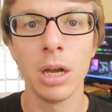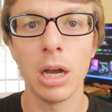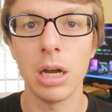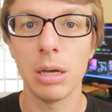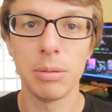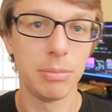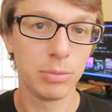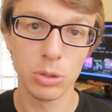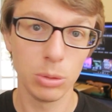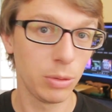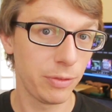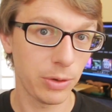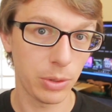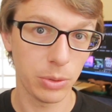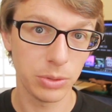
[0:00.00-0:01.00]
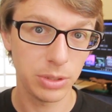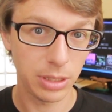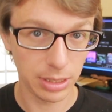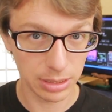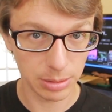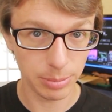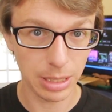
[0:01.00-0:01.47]
um, Google Photos
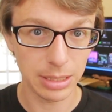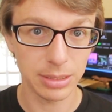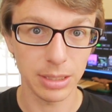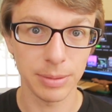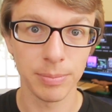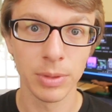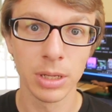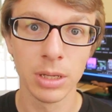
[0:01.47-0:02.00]
is amazing.